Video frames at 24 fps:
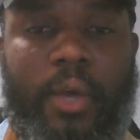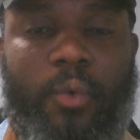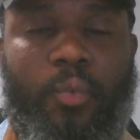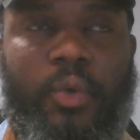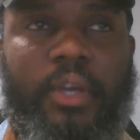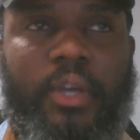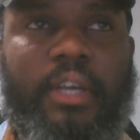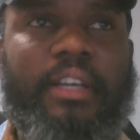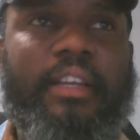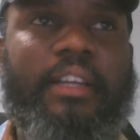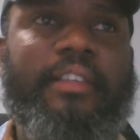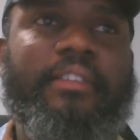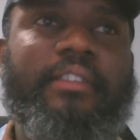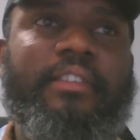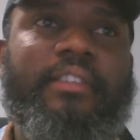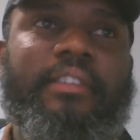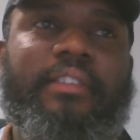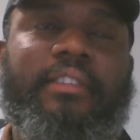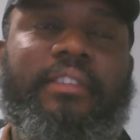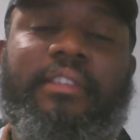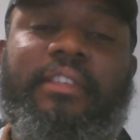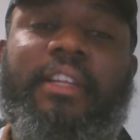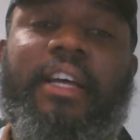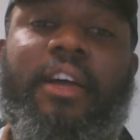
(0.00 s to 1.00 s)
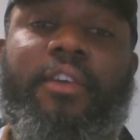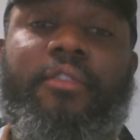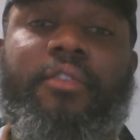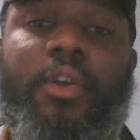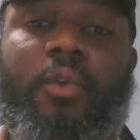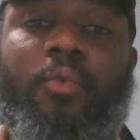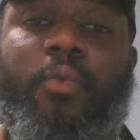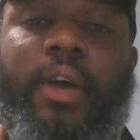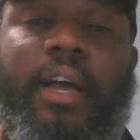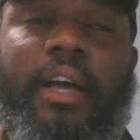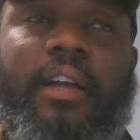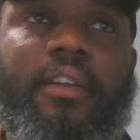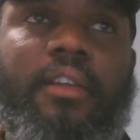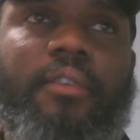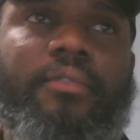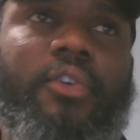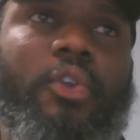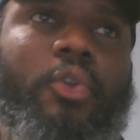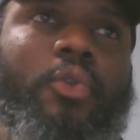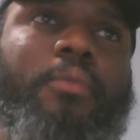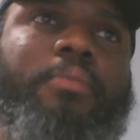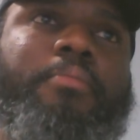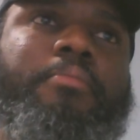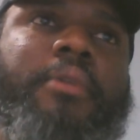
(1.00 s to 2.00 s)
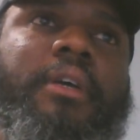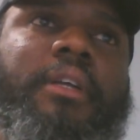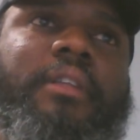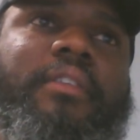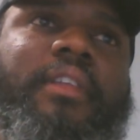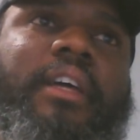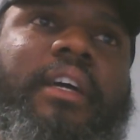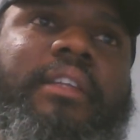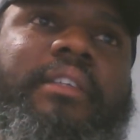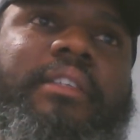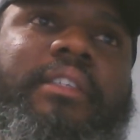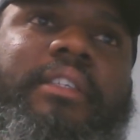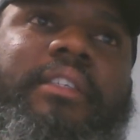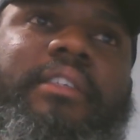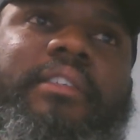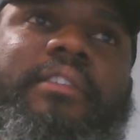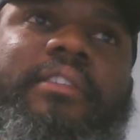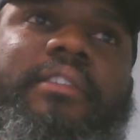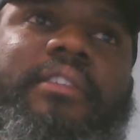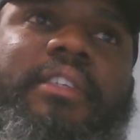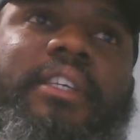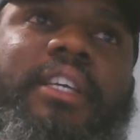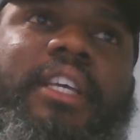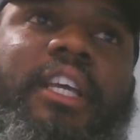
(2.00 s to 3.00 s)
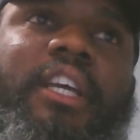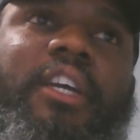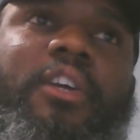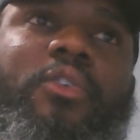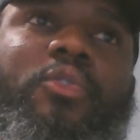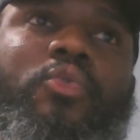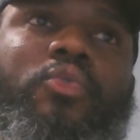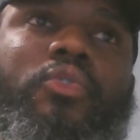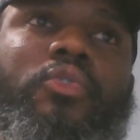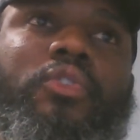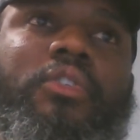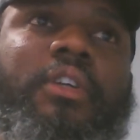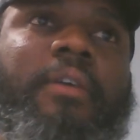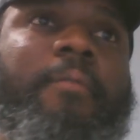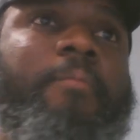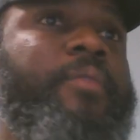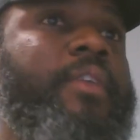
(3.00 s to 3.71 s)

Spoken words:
weaknesses that require development, and these include